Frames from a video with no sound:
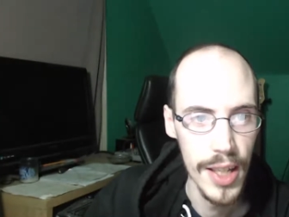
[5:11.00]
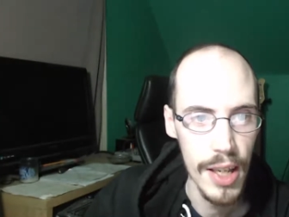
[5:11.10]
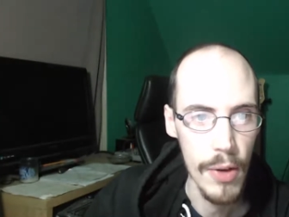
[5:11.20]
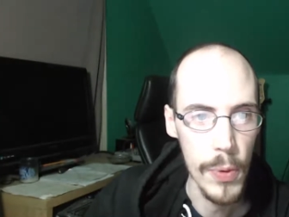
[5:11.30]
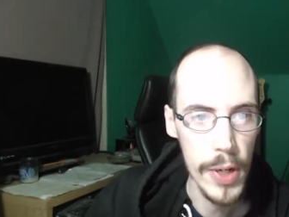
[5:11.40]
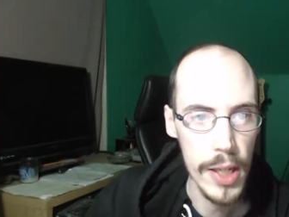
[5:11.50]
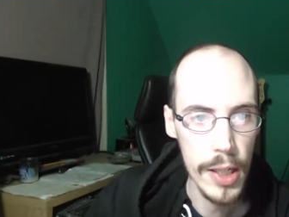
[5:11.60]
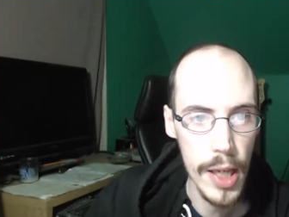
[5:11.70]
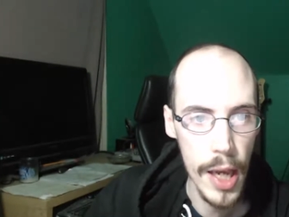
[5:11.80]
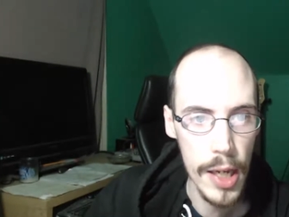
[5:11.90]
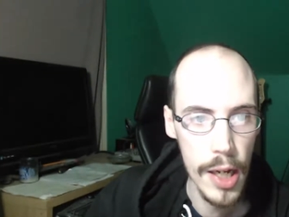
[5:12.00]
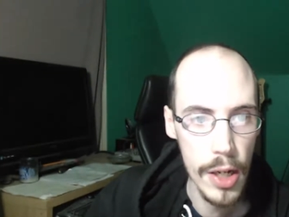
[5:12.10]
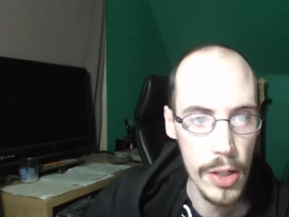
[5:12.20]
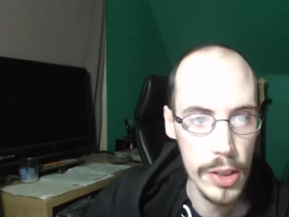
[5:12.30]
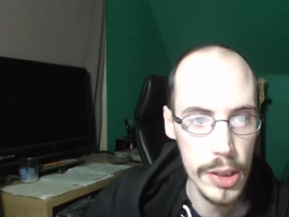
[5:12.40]
If we can gain an
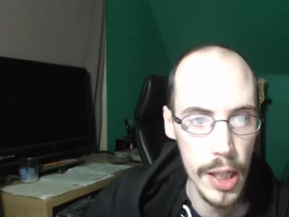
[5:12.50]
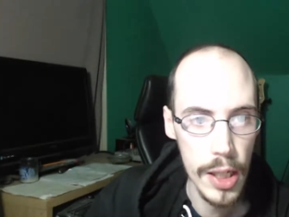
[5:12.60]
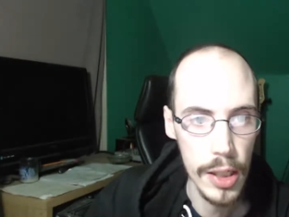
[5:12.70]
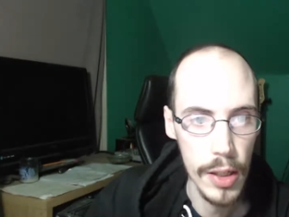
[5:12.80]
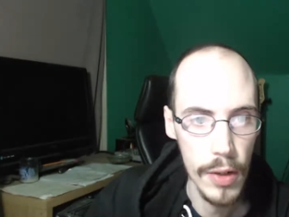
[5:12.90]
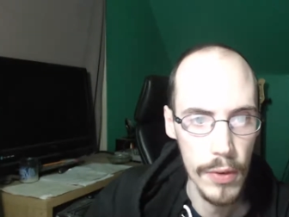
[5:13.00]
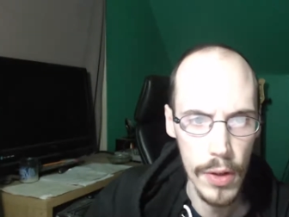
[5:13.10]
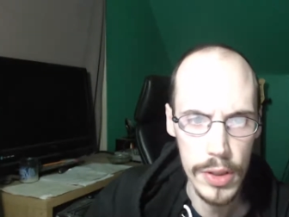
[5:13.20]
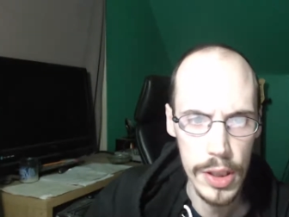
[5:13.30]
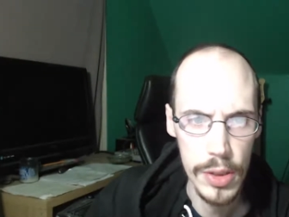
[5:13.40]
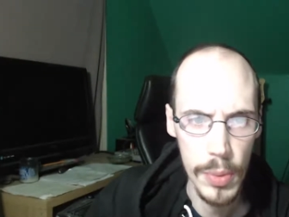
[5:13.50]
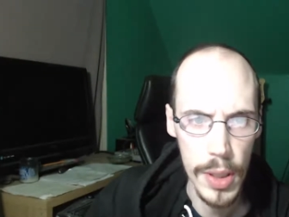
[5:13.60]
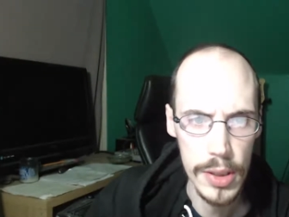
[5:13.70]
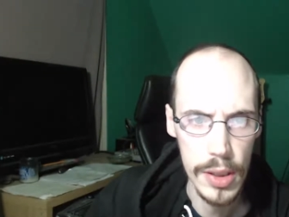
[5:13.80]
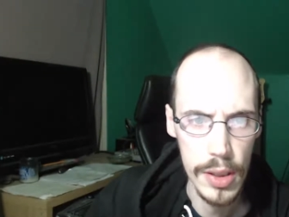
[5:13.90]
understanding of our
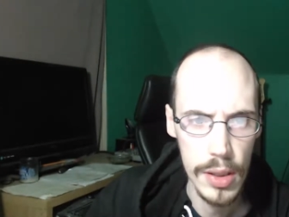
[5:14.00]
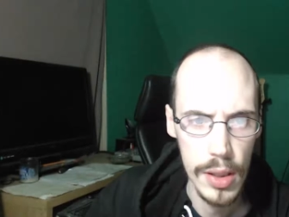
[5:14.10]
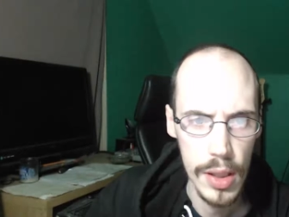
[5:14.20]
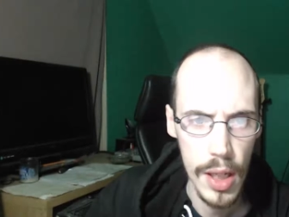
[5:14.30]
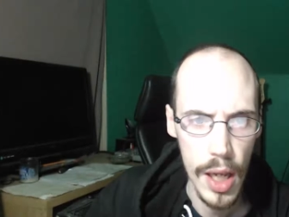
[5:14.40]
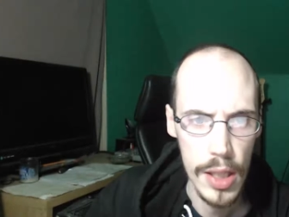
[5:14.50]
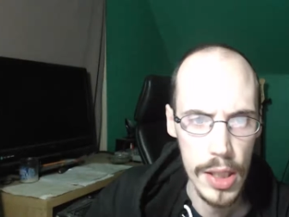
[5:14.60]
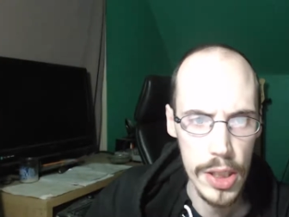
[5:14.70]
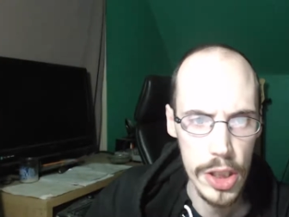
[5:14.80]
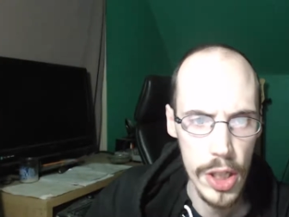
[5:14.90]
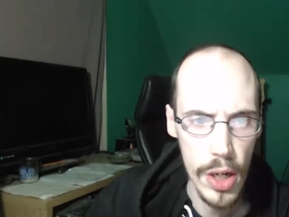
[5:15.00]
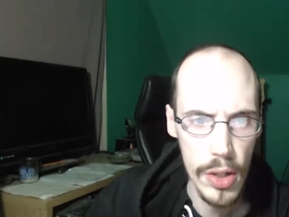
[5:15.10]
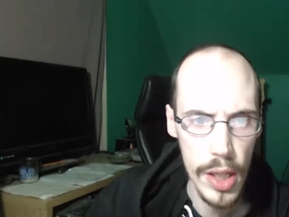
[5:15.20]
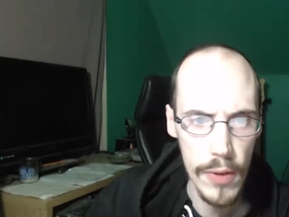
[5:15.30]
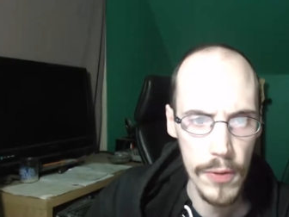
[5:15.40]
situation, and then share
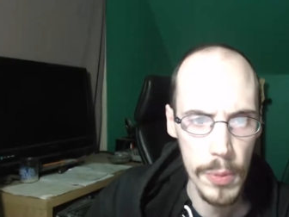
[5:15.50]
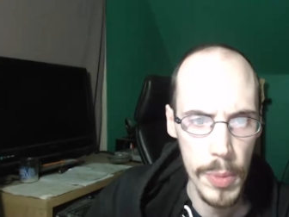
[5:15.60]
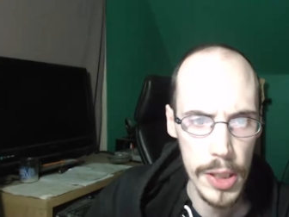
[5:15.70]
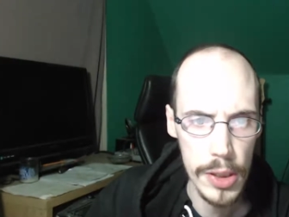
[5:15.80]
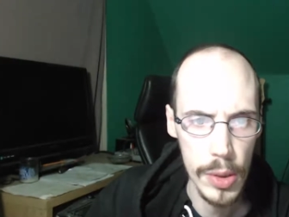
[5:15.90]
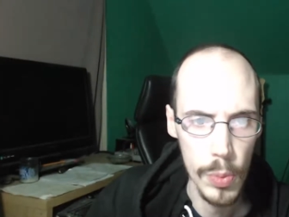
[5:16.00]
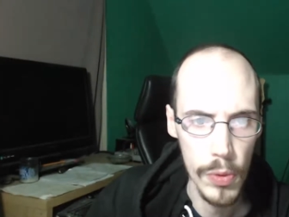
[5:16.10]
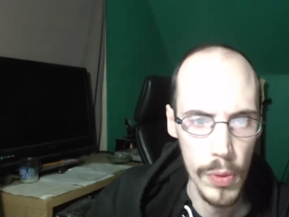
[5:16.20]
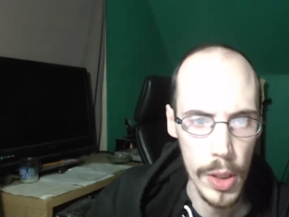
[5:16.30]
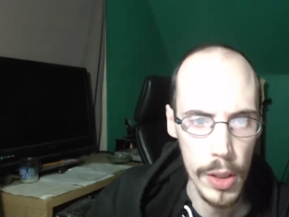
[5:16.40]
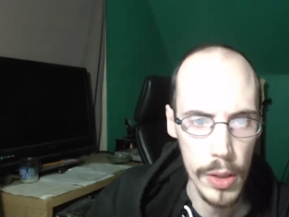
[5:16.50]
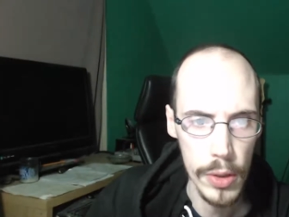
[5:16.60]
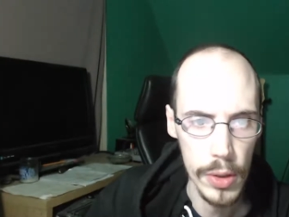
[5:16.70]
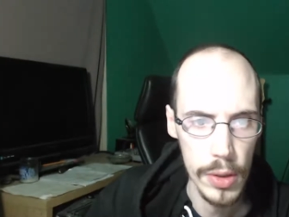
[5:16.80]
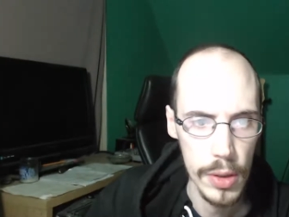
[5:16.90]
that information with one
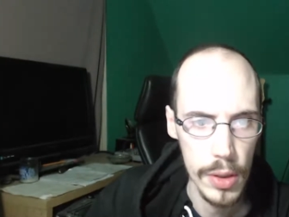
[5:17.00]
another,